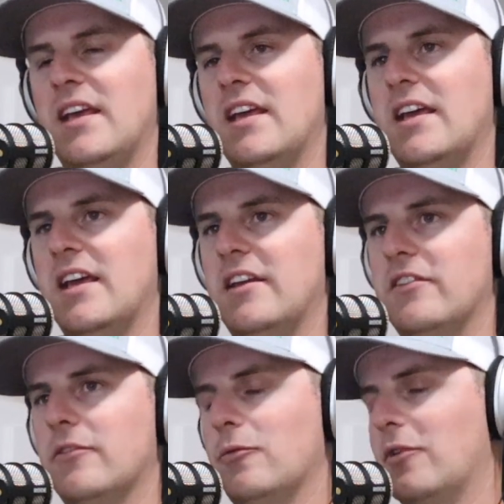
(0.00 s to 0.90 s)

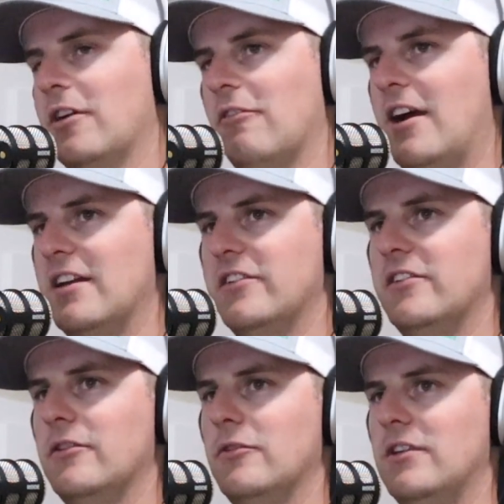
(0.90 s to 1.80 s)
and we'll get right into